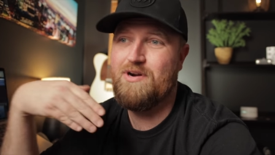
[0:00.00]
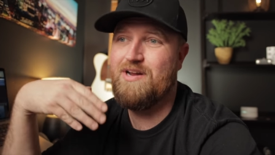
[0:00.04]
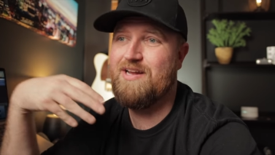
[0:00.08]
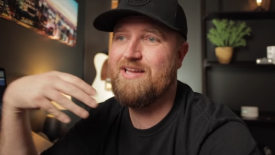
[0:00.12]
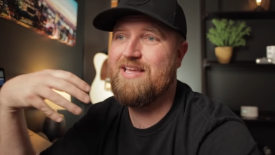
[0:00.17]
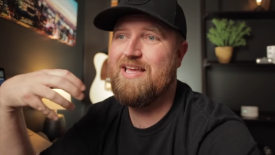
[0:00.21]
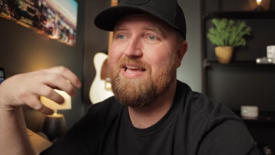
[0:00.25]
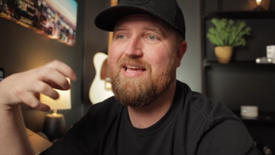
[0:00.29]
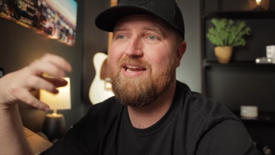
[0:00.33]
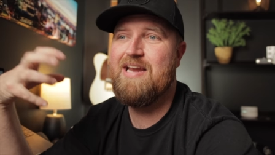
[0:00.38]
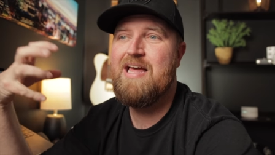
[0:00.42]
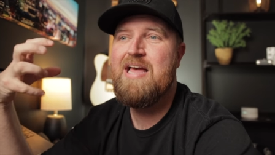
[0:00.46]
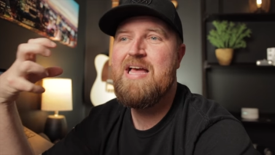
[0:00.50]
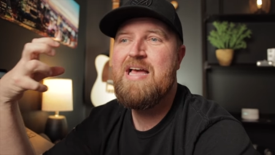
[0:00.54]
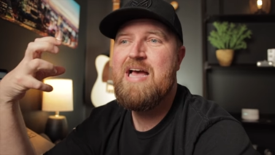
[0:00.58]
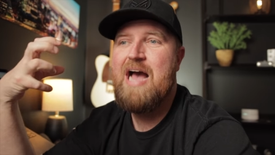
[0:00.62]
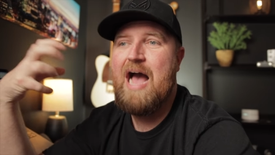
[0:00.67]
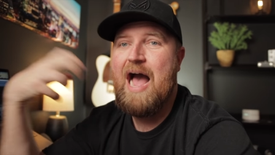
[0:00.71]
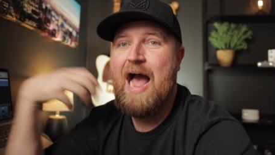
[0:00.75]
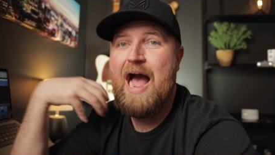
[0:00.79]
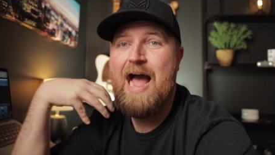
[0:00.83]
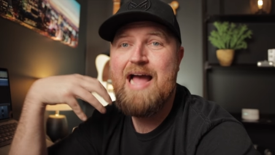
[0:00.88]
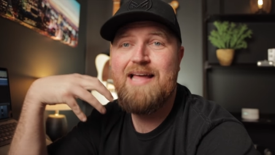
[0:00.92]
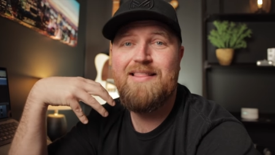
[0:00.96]
Again,
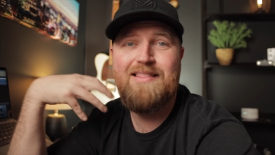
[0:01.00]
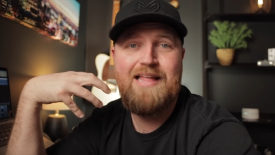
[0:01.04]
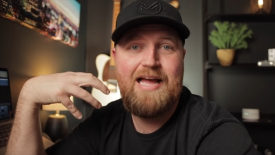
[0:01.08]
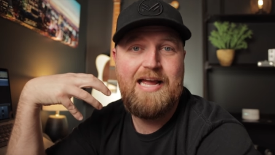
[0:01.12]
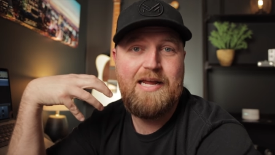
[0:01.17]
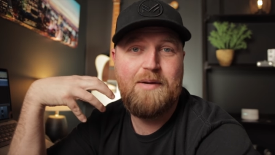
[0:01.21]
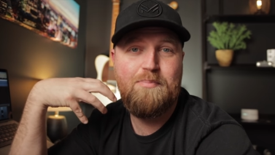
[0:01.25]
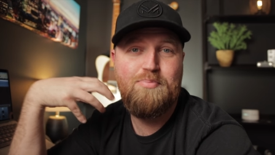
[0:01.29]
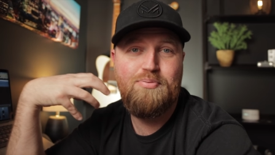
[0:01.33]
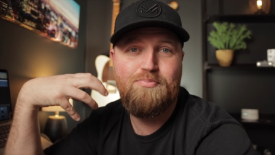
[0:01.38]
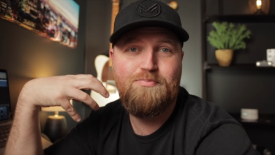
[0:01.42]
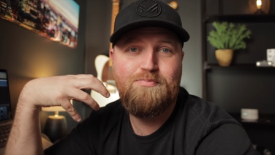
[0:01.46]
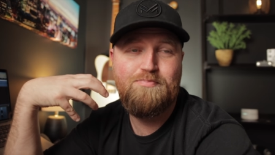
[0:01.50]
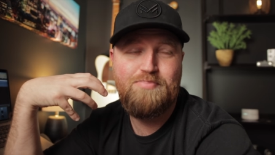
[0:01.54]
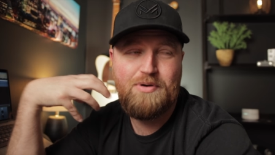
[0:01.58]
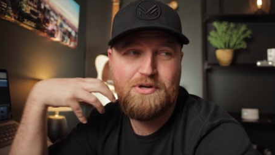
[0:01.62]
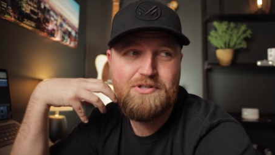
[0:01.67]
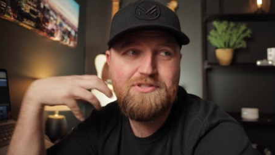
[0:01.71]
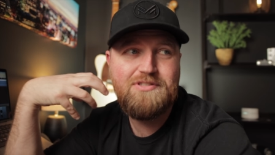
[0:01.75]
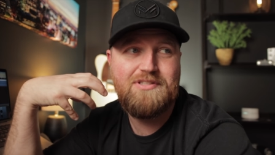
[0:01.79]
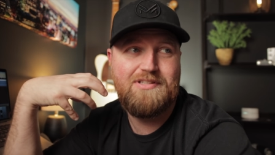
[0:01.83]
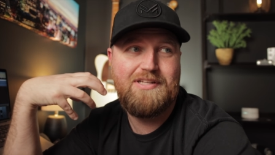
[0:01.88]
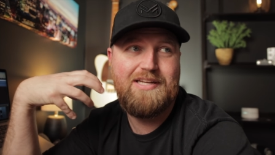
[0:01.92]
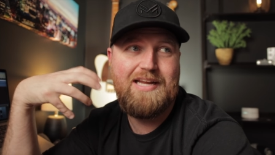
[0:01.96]
I like,
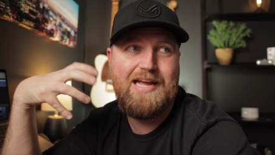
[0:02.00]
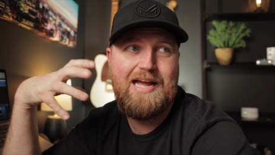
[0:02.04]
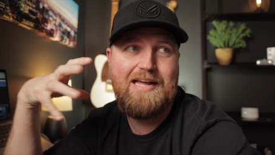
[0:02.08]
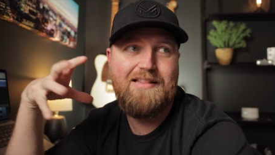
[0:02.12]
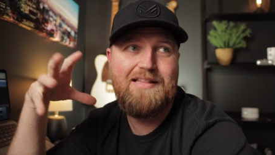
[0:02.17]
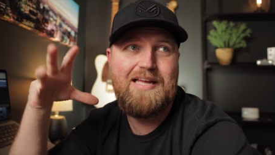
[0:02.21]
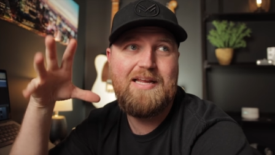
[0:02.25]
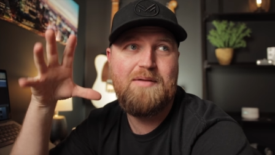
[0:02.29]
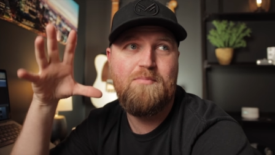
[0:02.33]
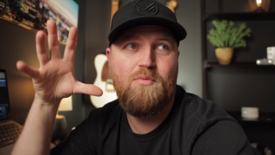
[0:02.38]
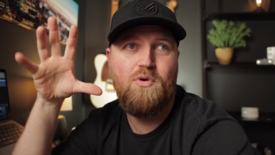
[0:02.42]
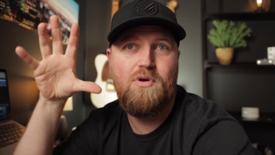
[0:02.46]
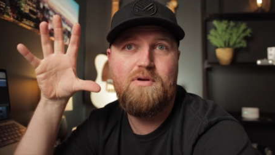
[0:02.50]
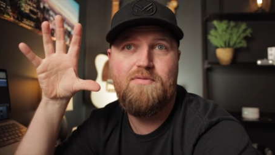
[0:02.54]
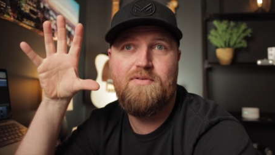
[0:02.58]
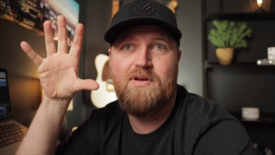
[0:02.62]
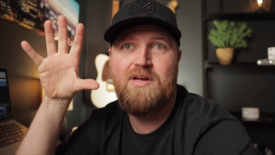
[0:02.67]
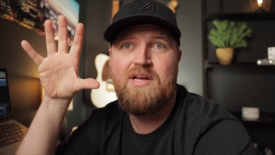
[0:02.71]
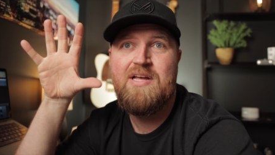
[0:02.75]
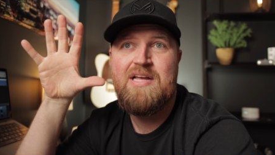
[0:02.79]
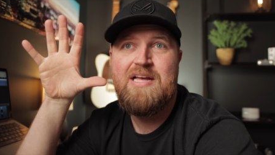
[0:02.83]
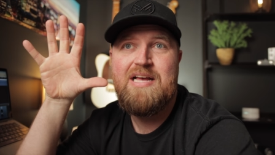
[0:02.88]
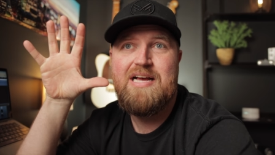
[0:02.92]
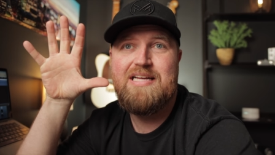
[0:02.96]
personally, I like more of
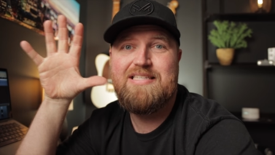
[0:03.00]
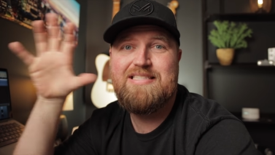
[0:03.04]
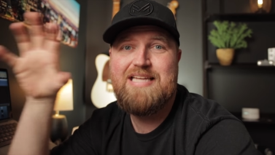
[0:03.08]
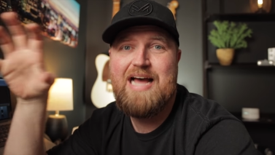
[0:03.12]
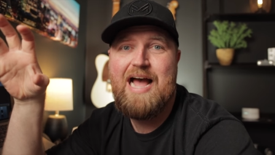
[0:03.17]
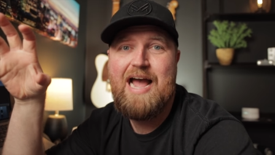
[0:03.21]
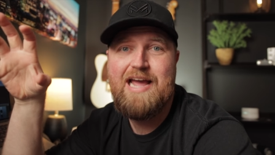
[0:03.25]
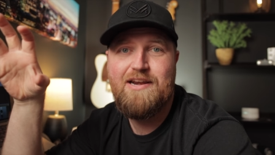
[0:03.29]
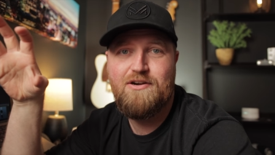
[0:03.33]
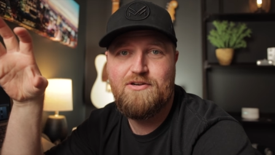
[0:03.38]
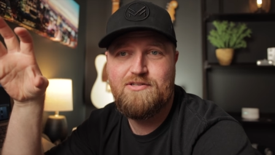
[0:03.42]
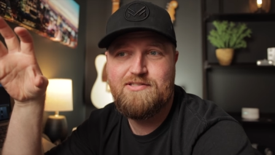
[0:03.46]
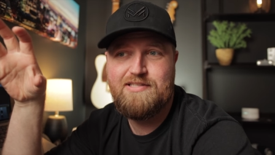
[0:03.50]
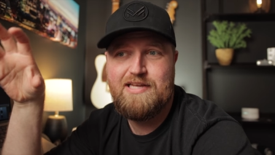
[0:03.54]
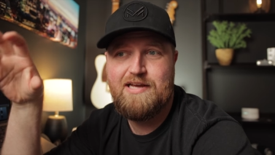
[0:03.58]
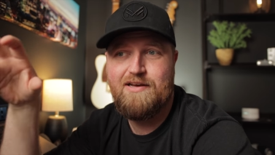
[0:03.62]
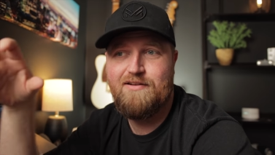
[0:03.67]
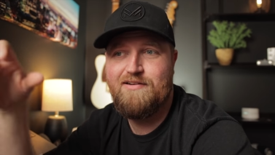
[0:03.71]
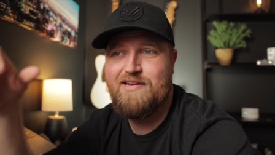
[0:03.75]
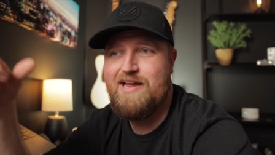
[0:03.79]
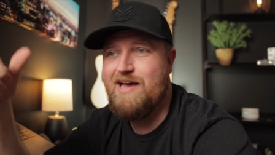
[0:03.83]
a, a tighter sound.